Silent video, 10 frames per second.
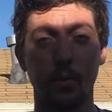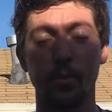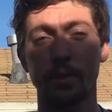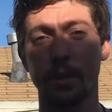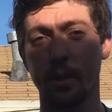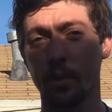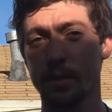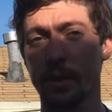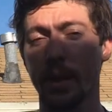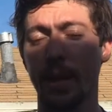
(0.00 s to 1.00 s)
or
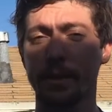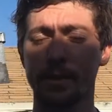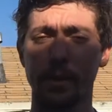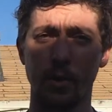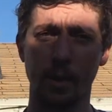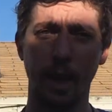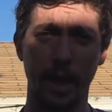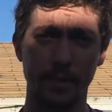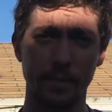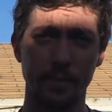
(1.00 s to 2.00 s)
docosahexaenoic
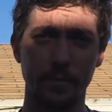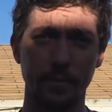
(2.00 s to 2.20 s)
acid.